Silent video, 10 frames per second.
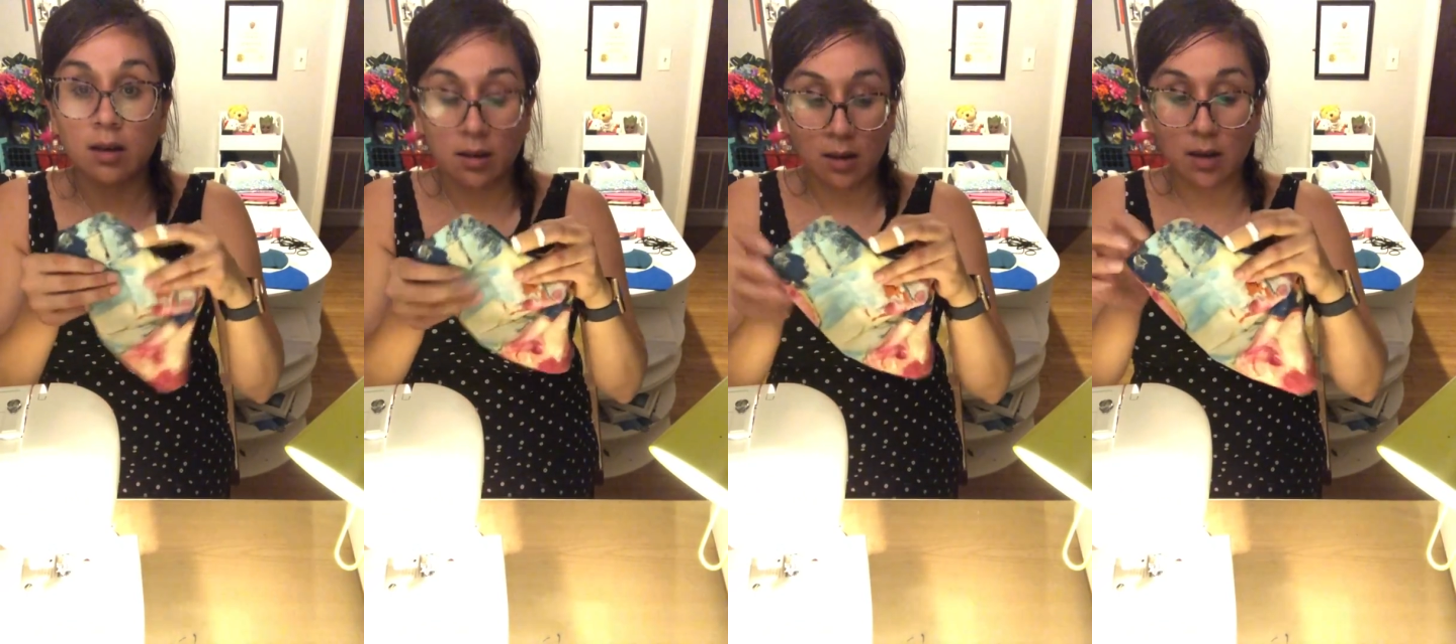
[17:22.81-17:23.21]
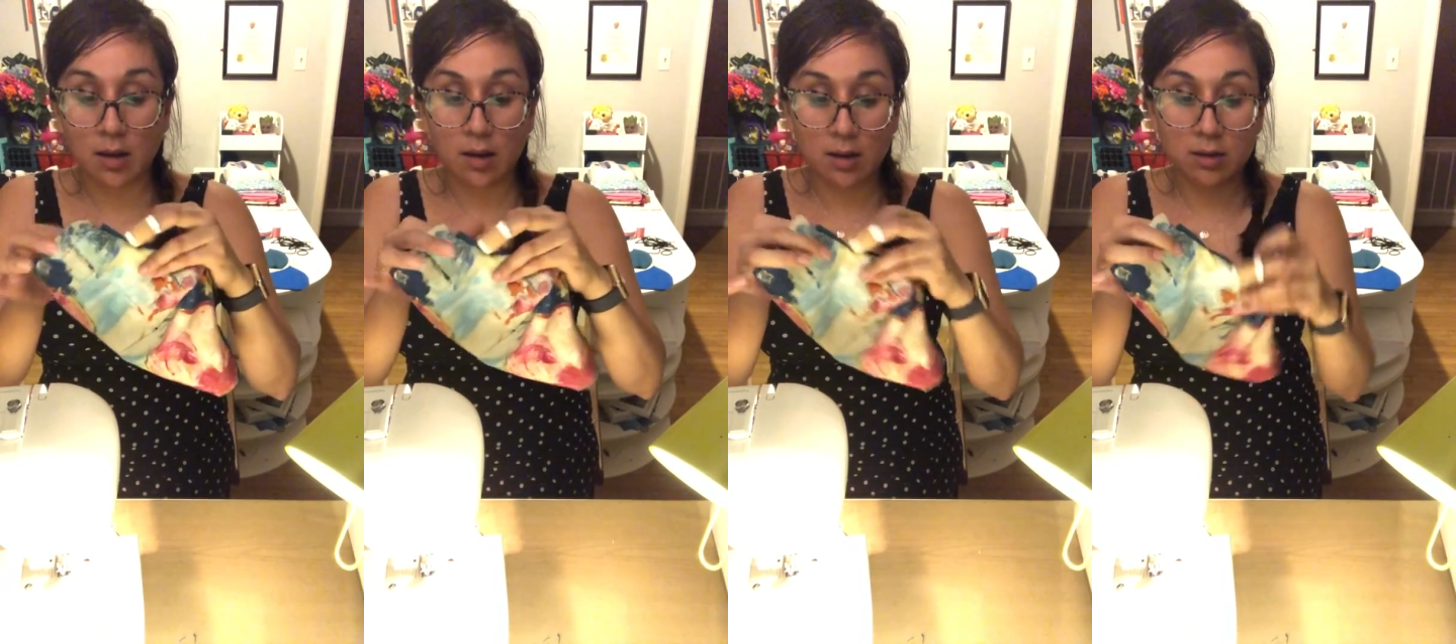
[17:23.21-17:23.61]
and get
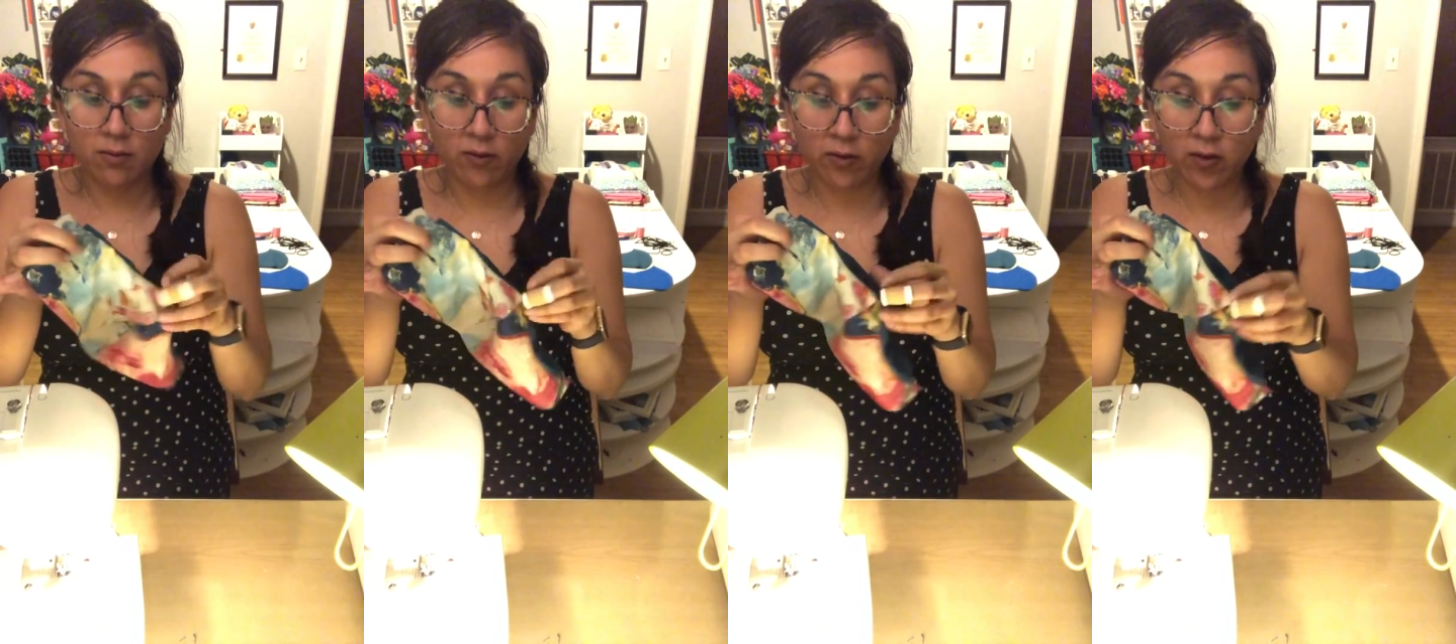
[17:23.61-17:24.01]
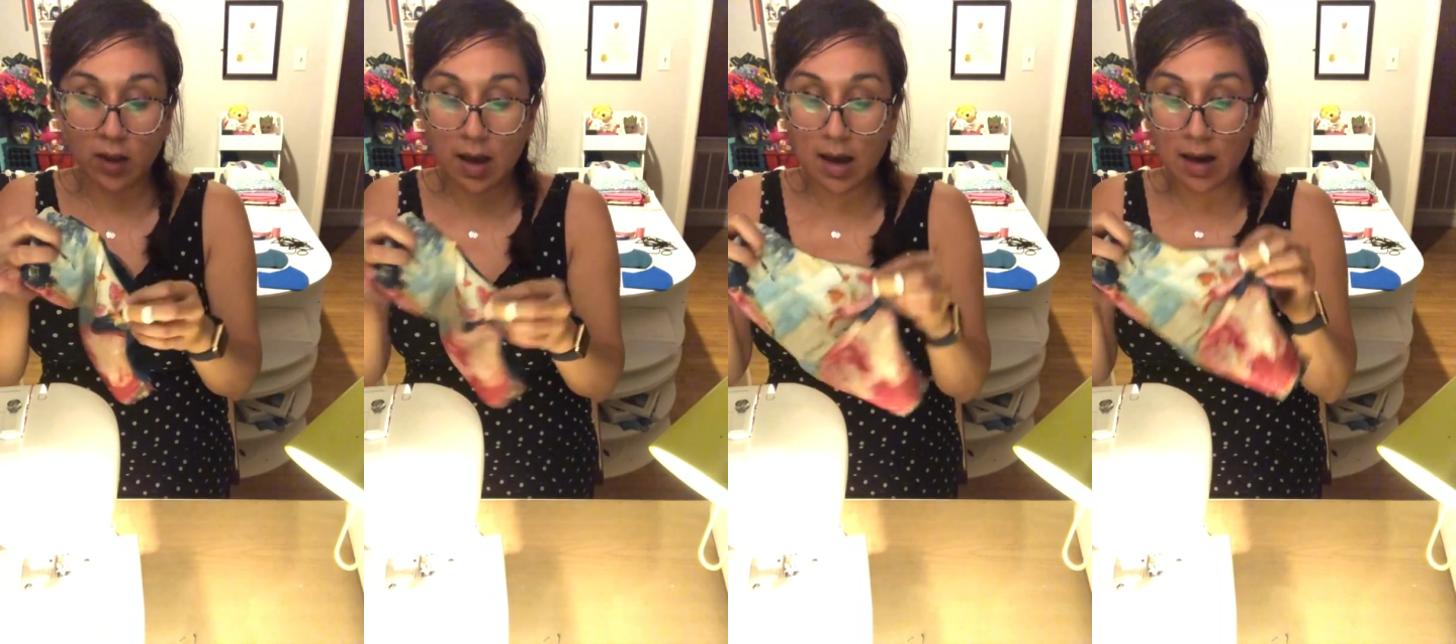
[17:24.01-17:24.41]
it nice and
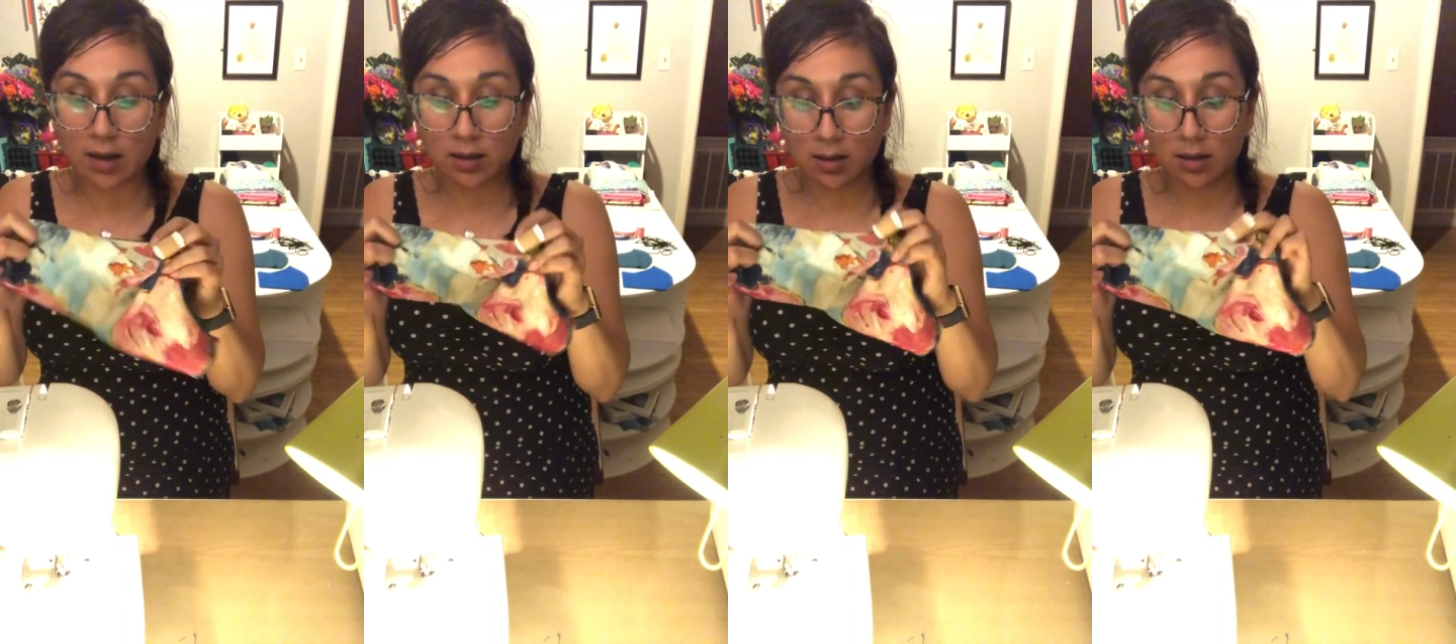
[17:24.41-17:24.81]
flat.